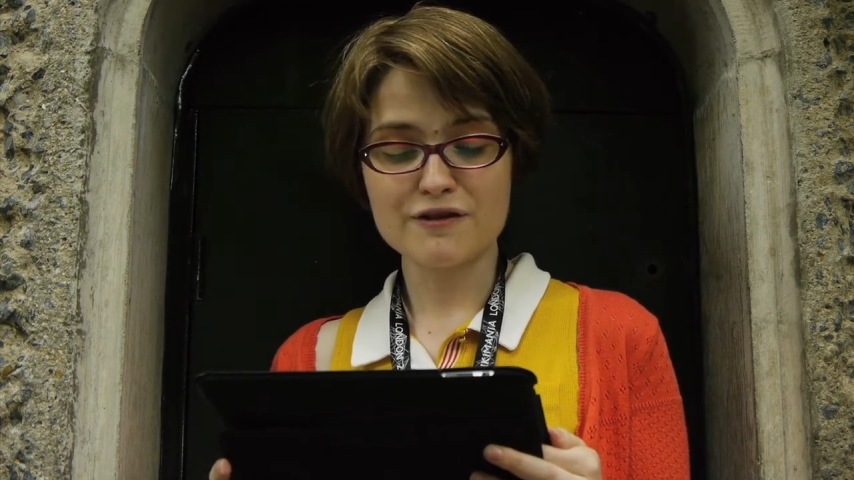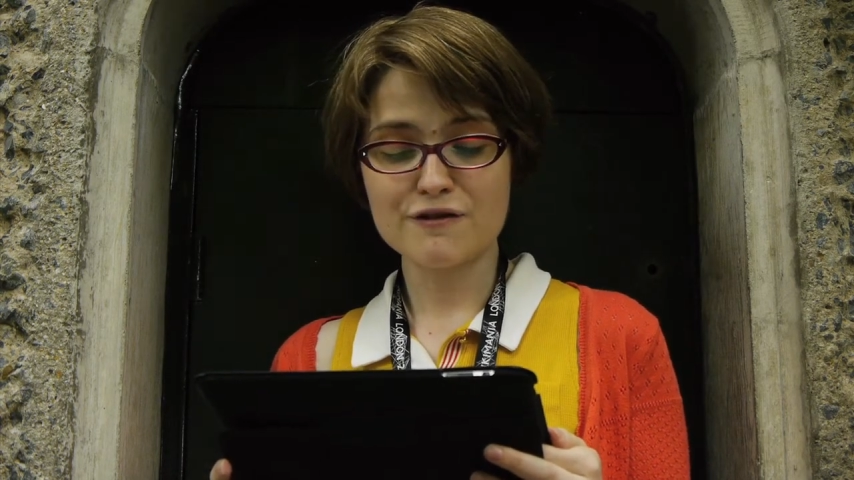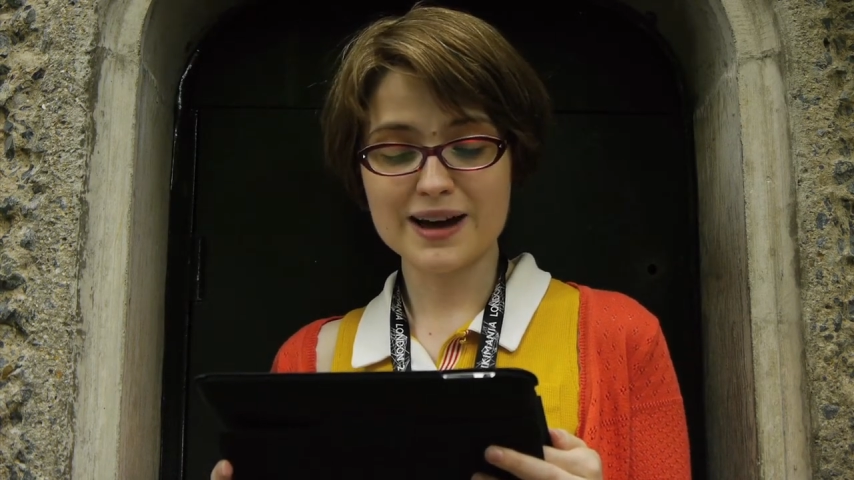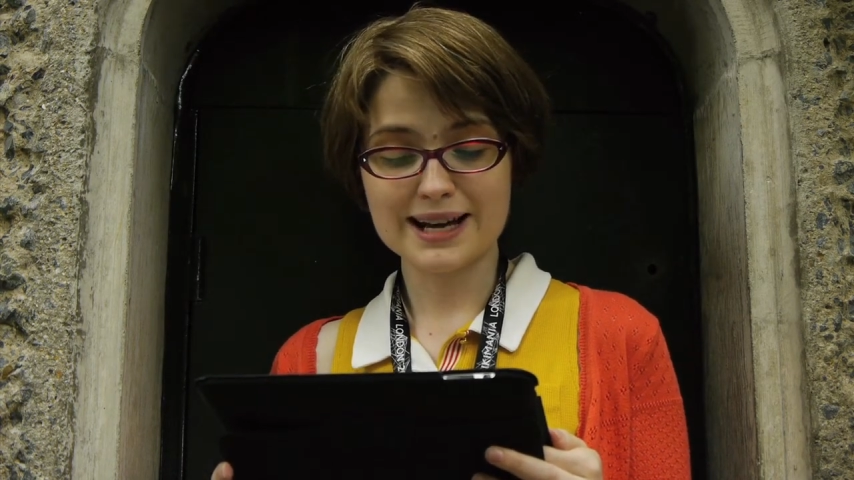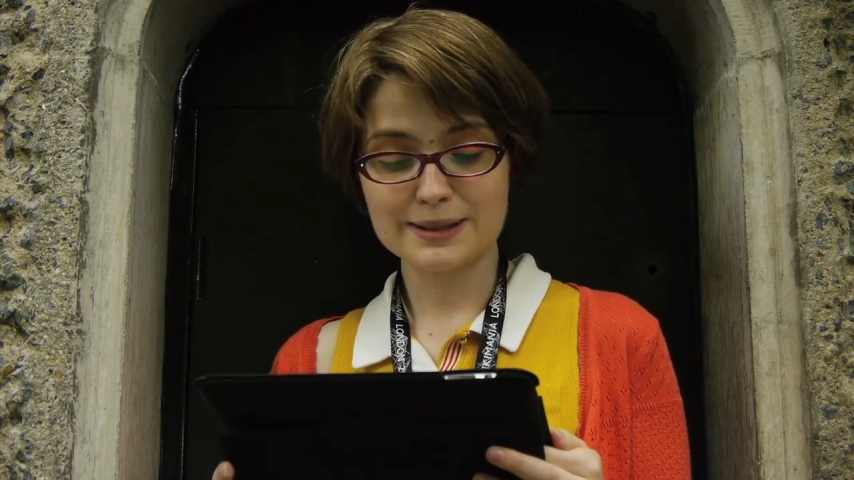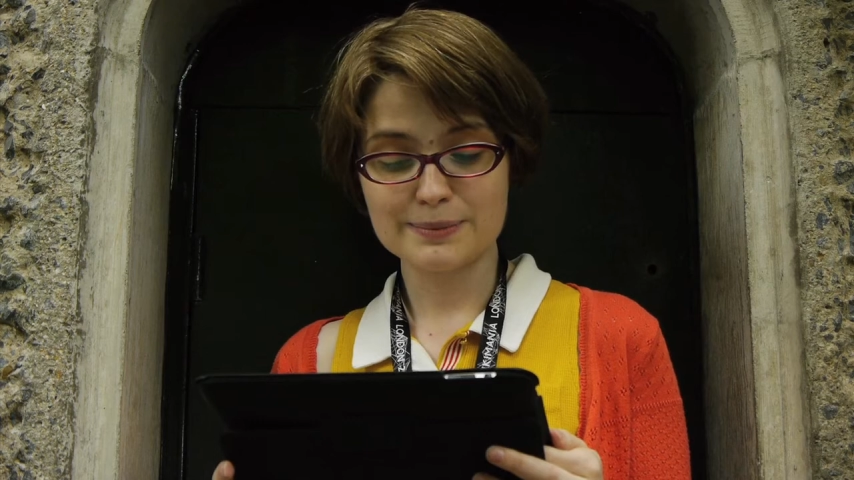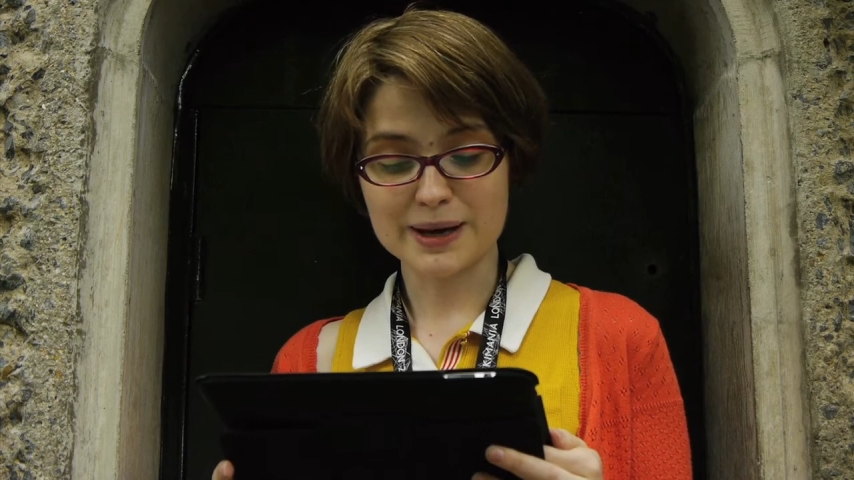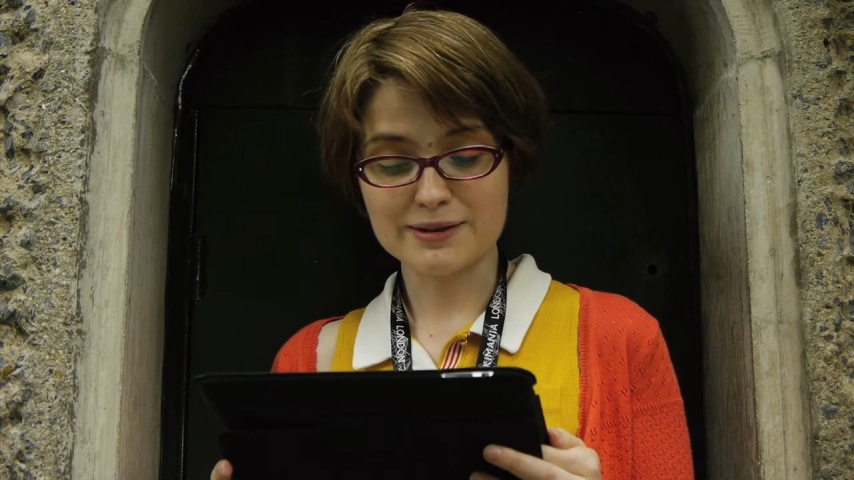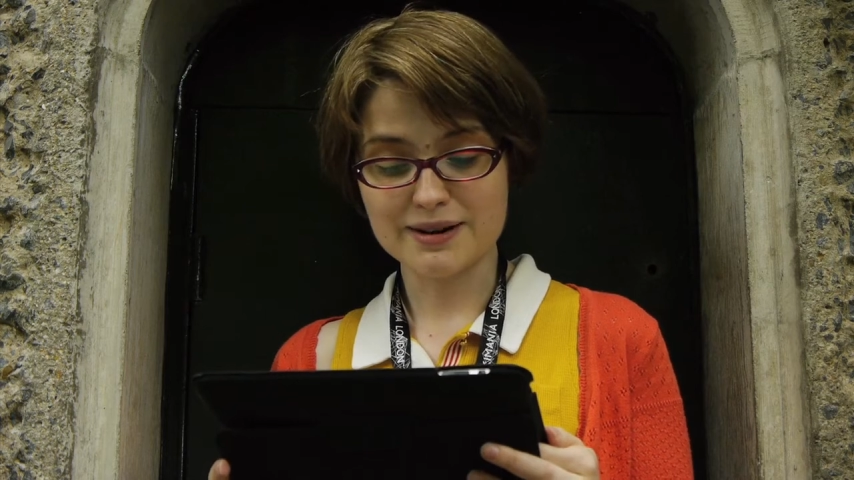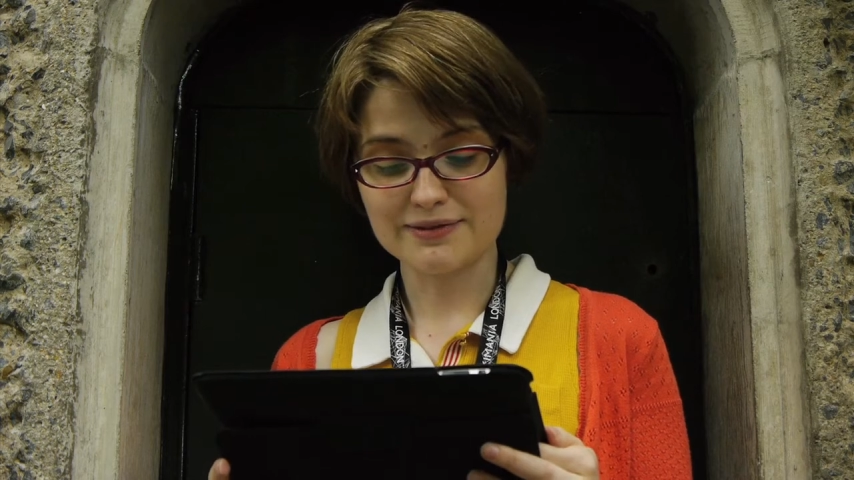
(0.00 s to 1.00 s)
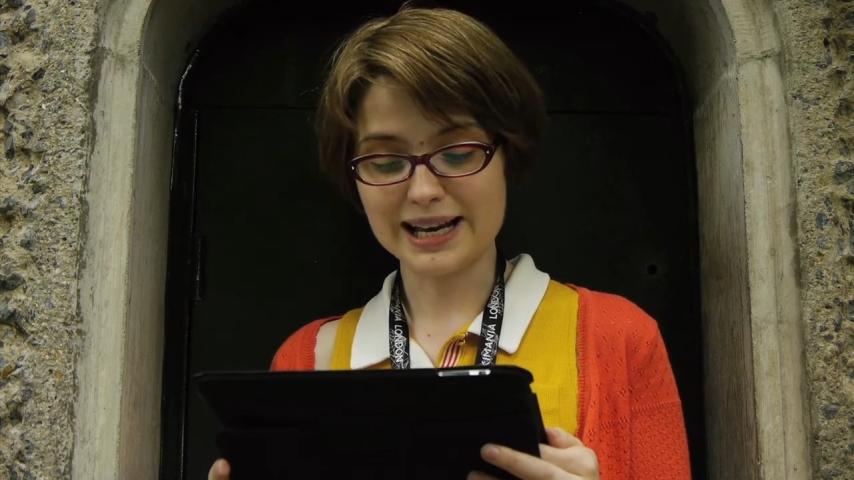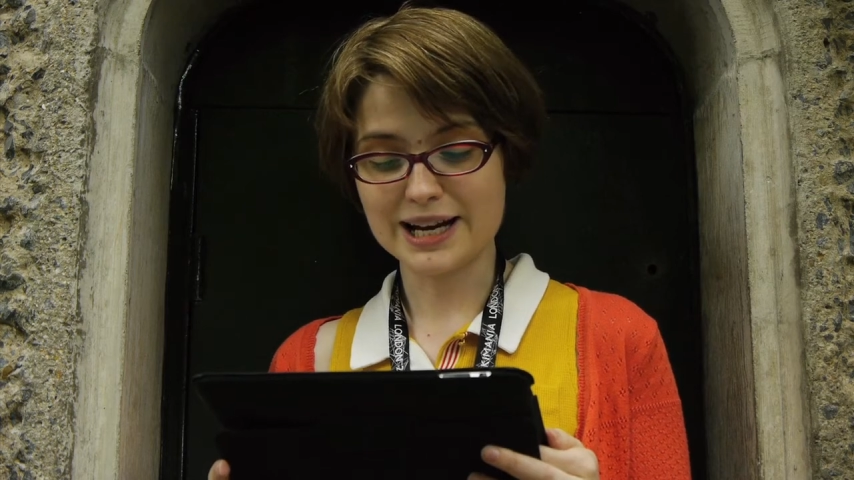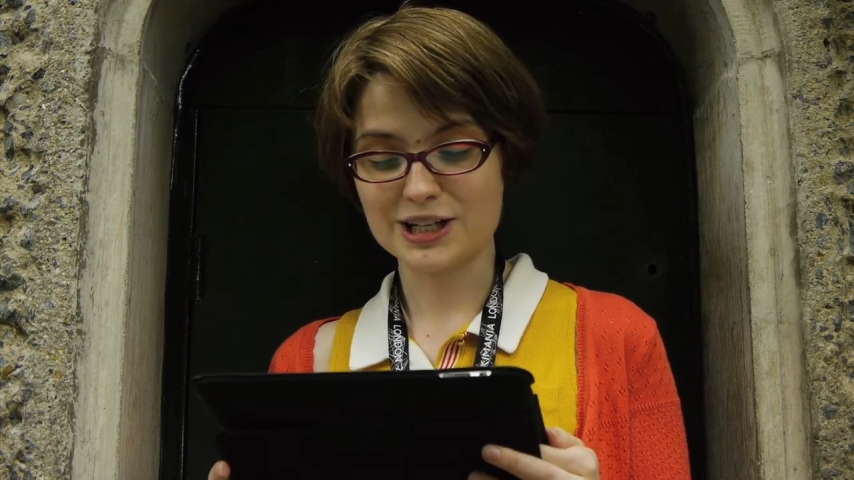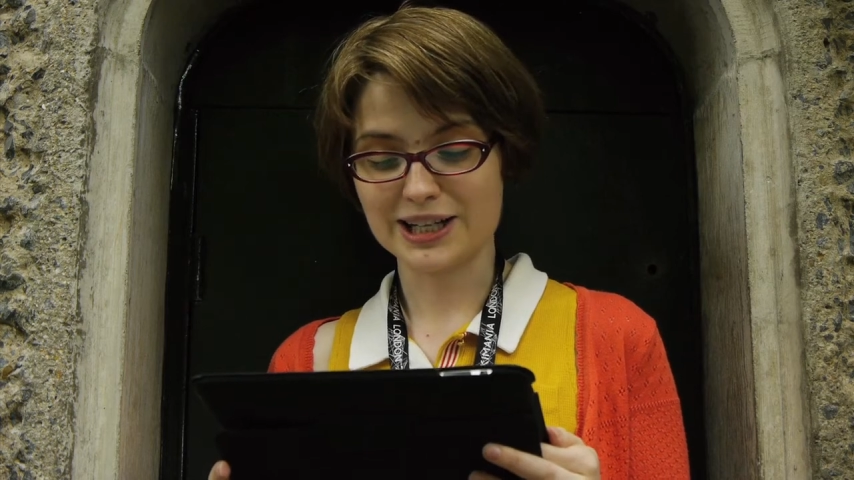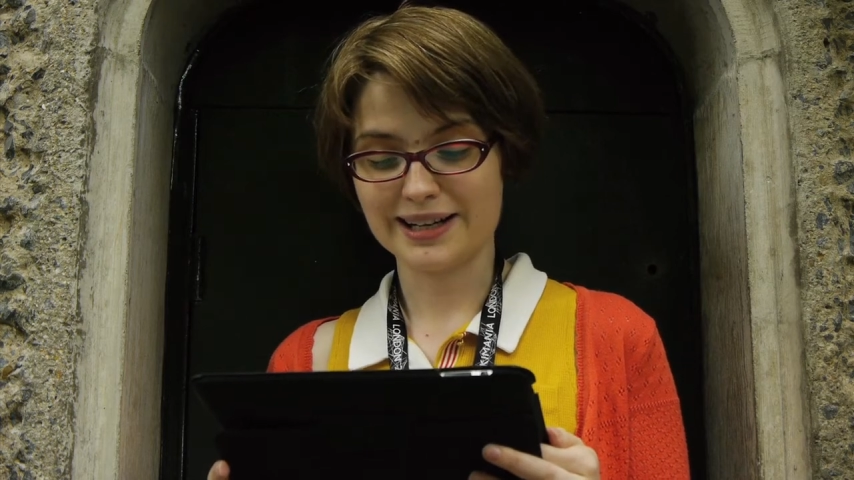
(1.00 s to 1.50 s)
unfazed by the
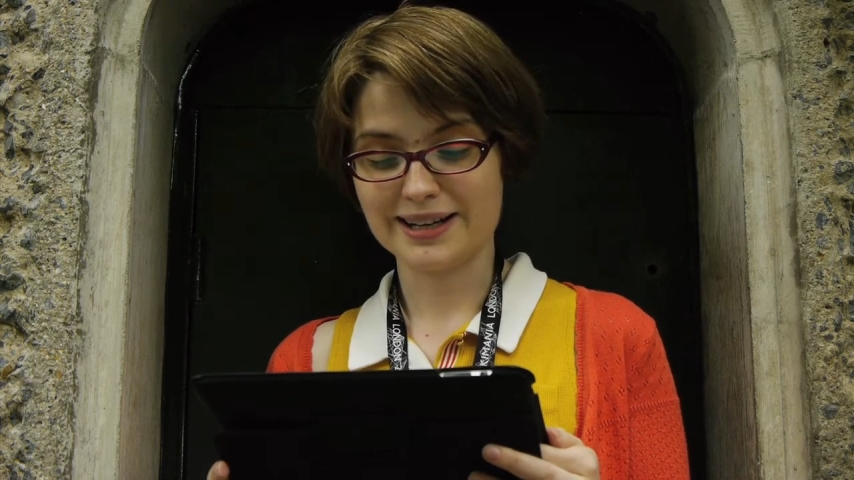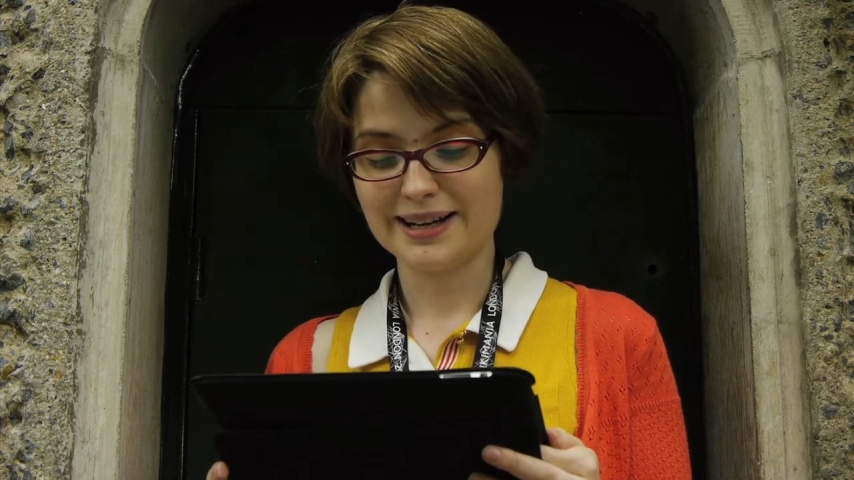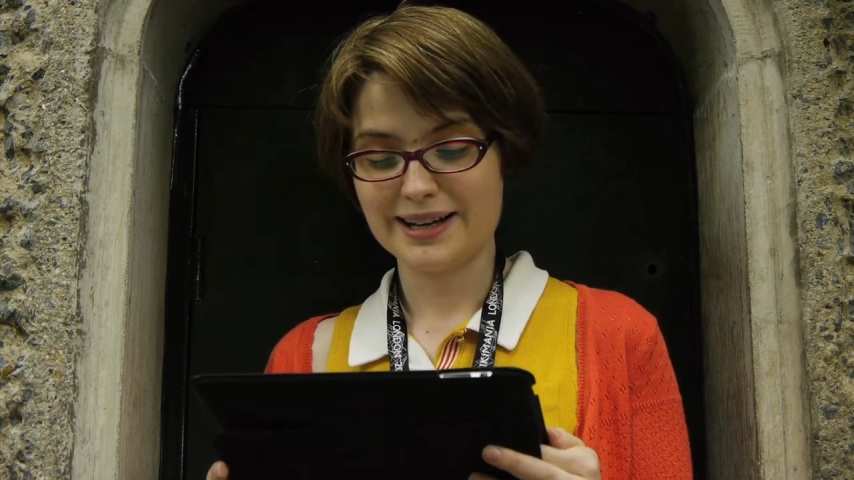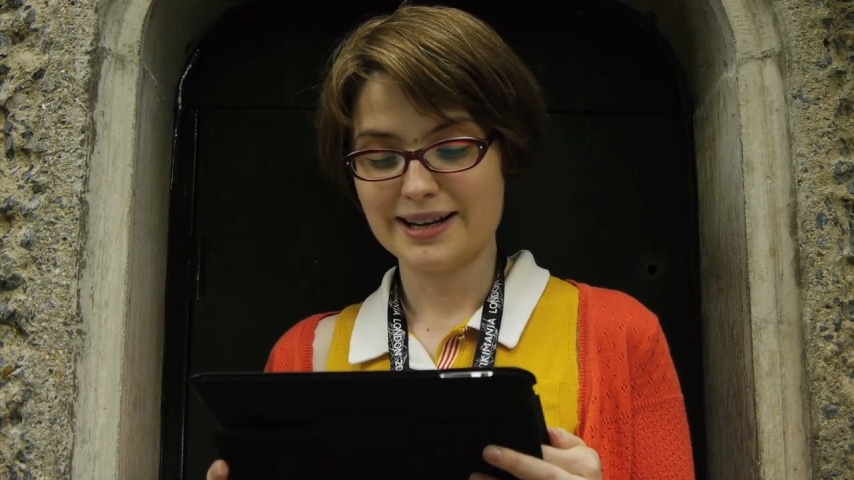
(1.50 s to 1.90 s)
revelation,